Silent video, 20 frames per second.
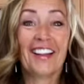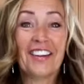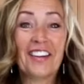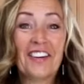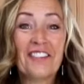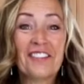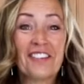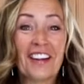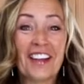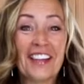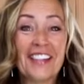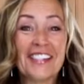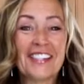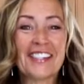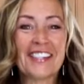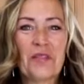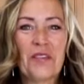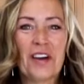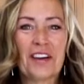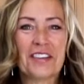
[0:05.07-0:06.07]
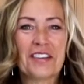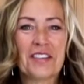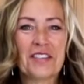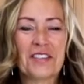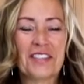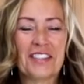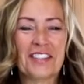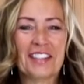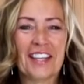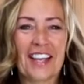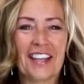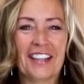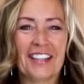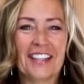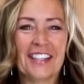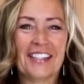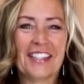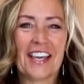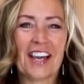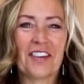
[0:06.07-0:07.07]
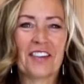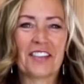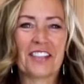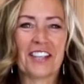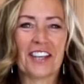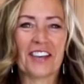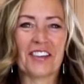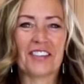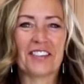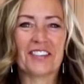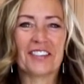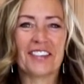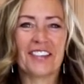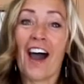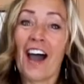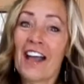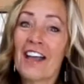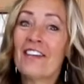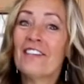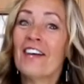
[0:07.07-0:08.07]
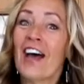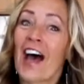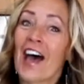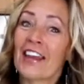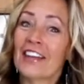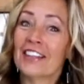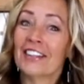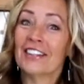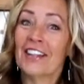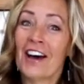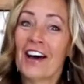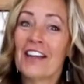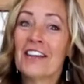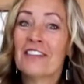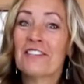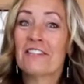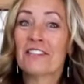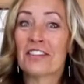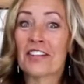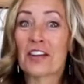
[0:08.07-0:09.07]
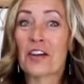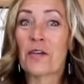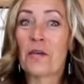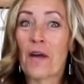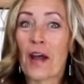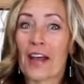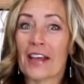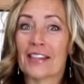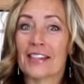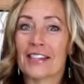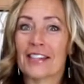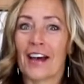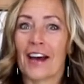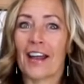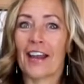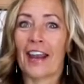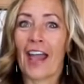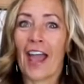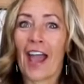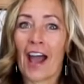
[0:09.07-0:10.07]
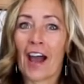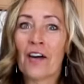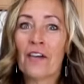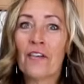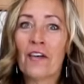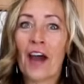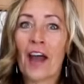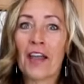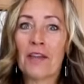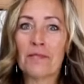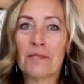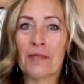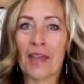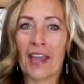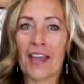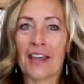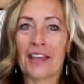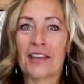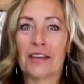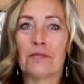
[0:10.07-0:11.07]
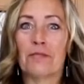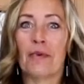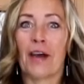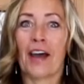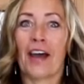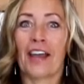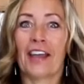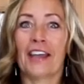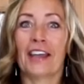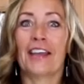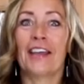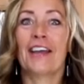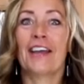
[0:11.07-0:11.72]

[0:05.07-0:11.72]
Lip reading: Hello friends, welcome to Daily Sourdough. I have had a lot of requests on how I make my